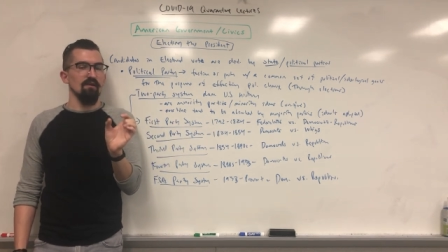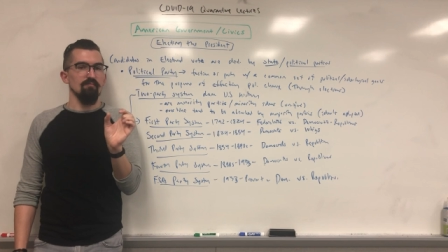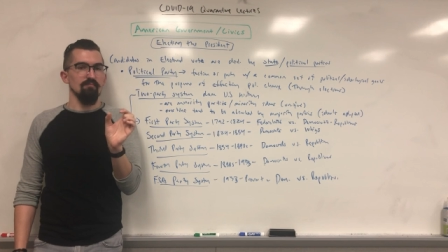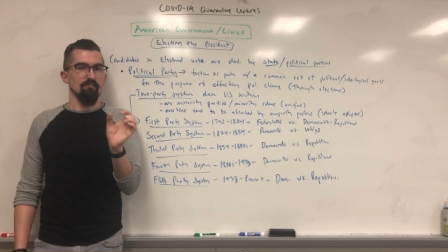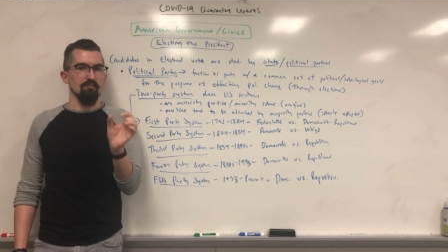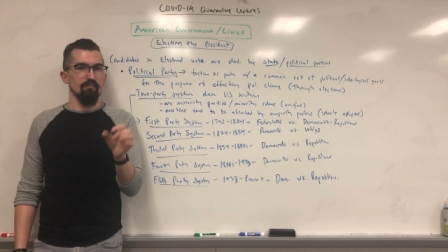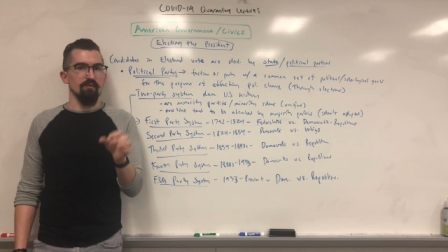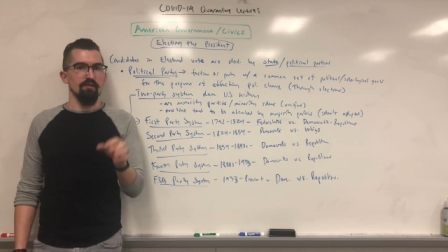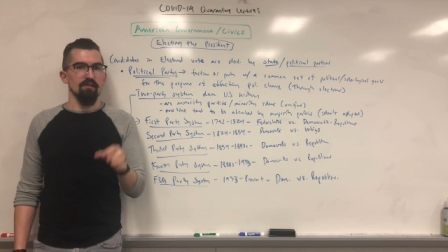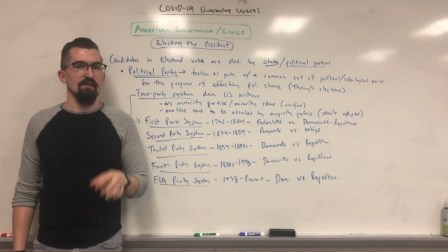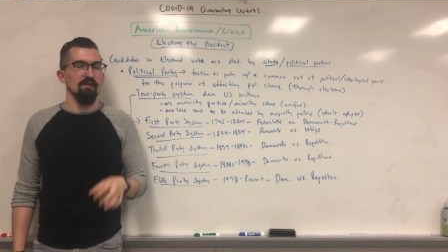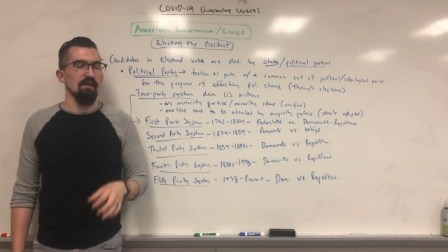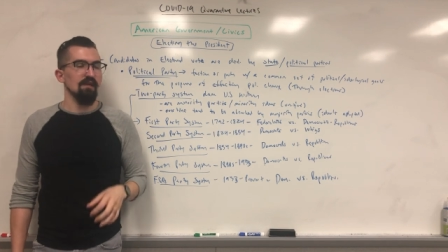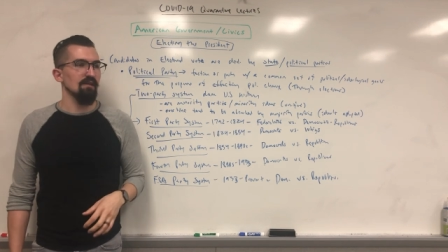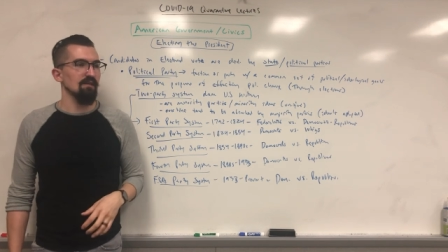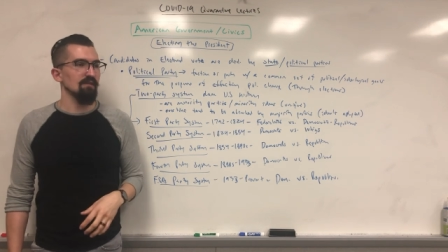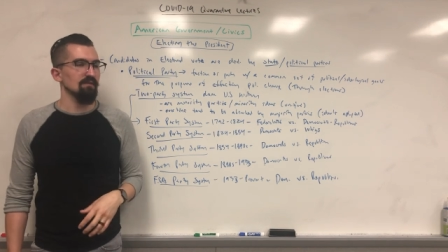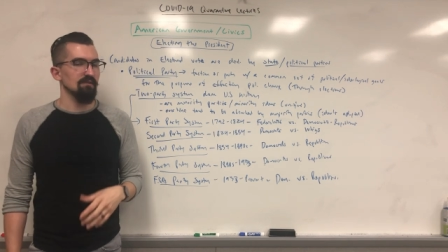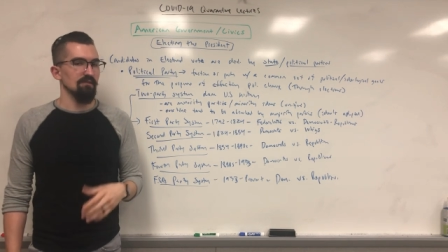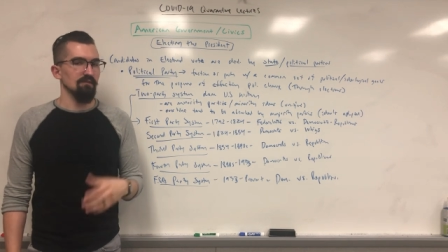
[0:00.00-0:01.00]
movement in the
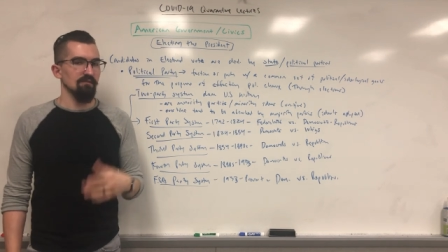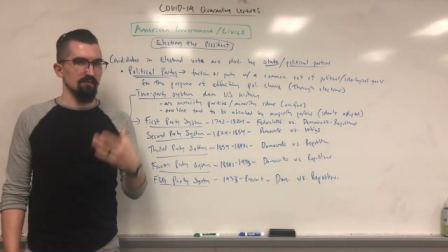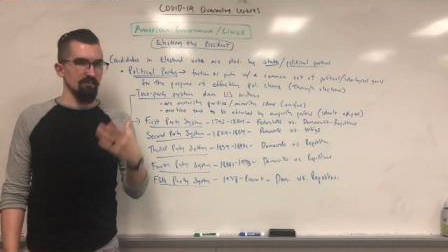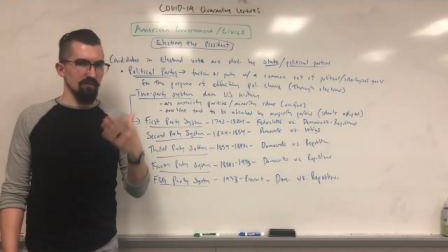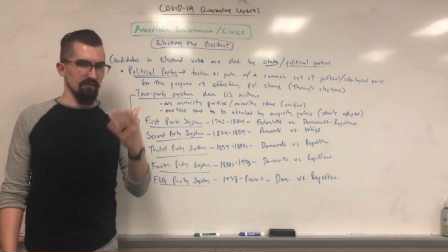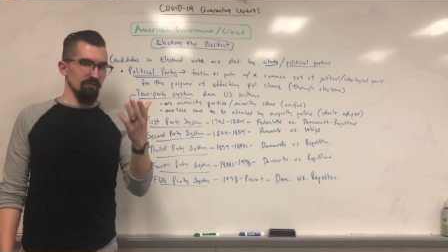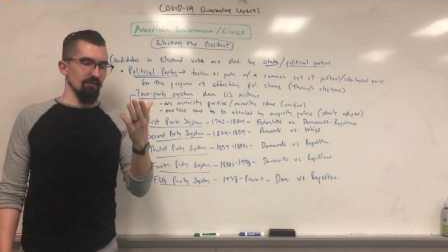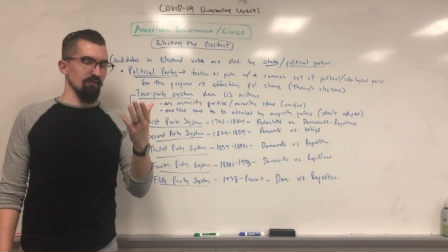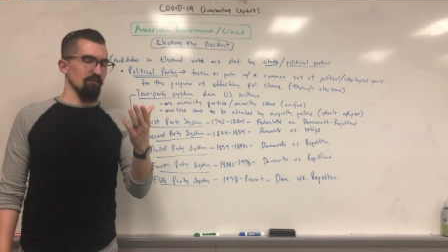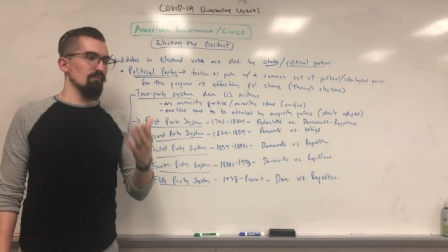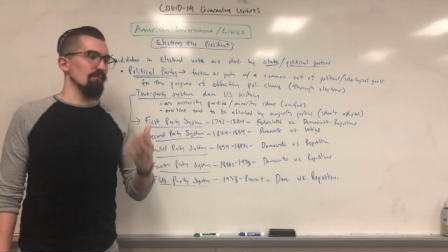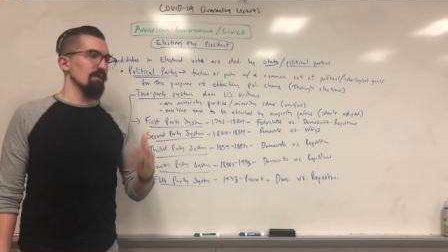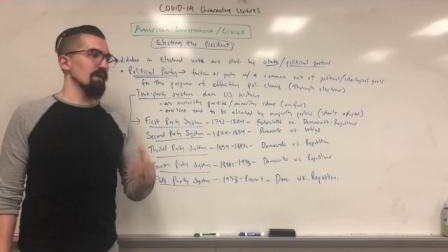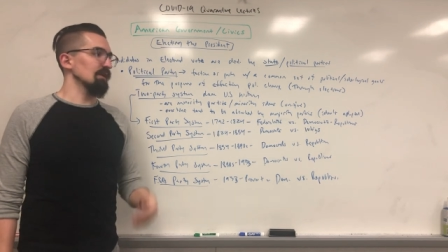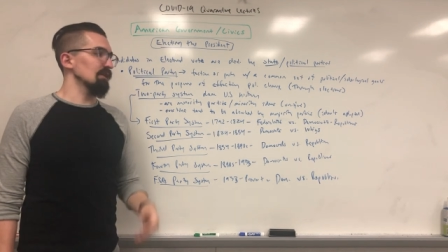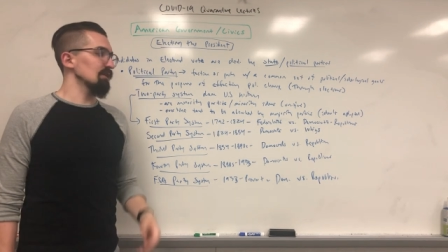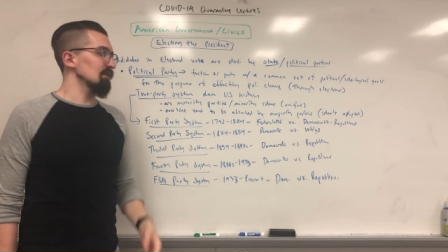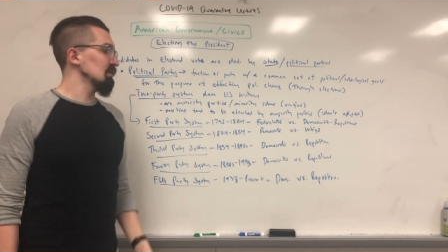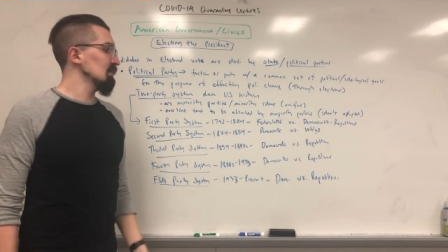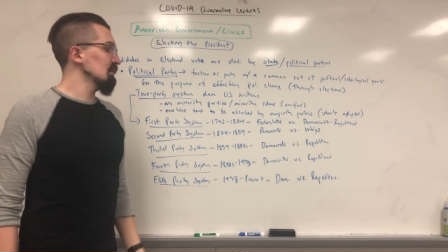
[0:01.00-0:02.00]
80s, especially under
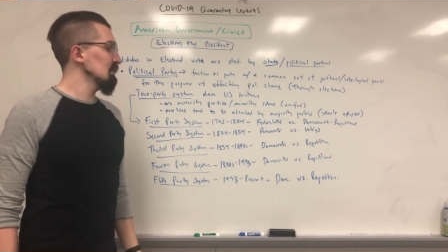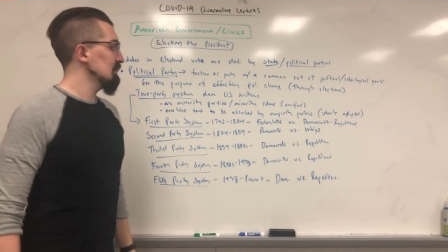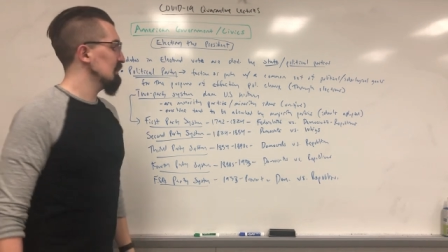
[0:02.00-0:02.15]
Reagan,